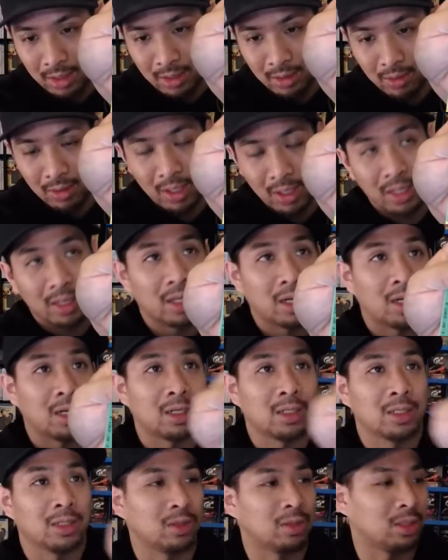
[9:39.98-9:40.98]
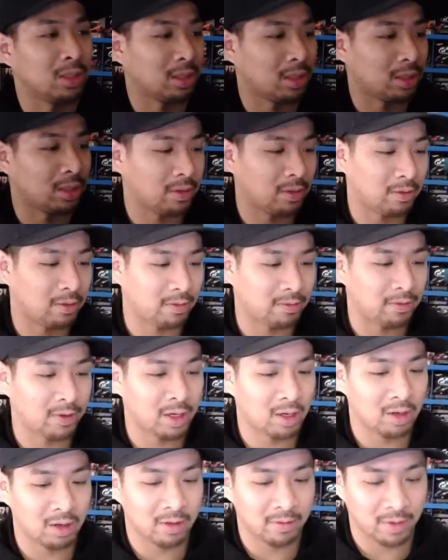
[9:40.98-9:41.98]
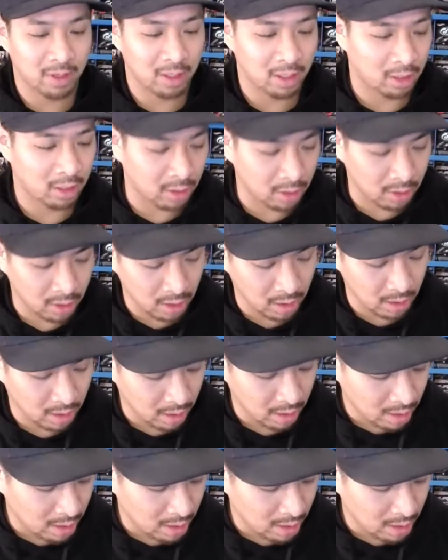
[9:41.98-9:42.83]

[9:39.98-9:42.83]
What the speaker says: right there. So it's very, very early.